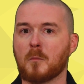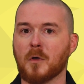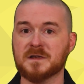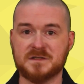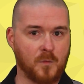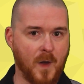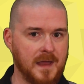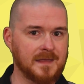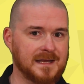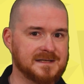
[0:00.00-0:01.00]
but it's the
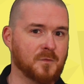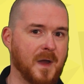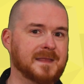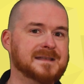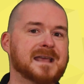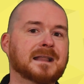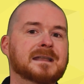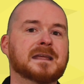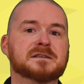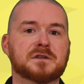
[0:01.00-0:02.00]
way in the
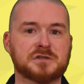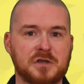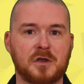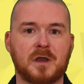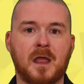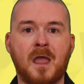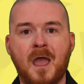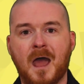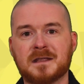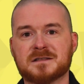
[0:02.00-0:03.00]
telling, it's the journey,
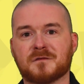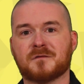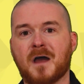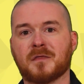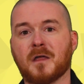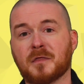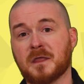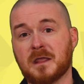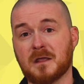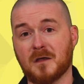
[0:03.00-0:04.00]
and it's the fact that
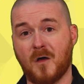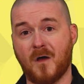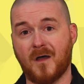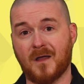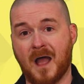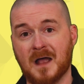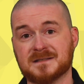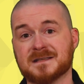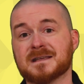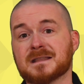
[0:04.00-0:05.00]
the
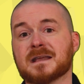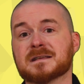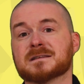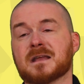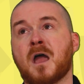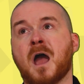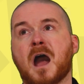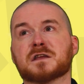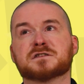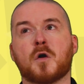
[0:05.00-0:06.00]
actors in this
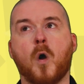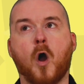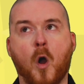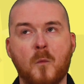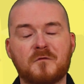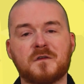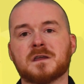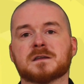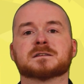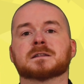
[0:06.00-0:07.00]
are so
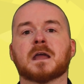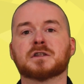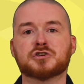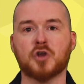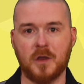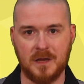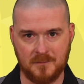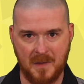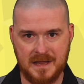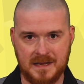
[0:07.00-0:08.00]
obviously
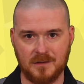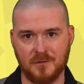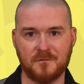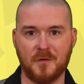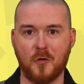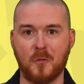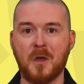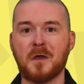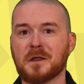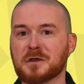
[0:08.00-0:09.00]
enjoying making the
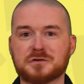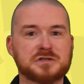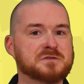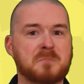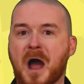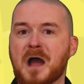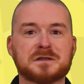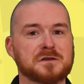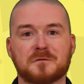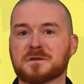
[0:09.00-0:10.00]
film that it just
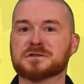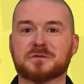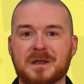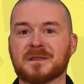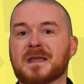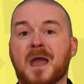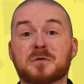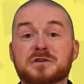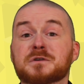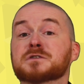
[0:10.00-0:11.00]
sparks off the screen. The
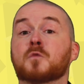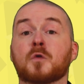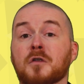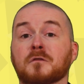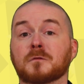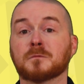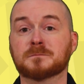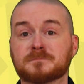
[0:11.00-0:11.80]
chemistry is wonderful.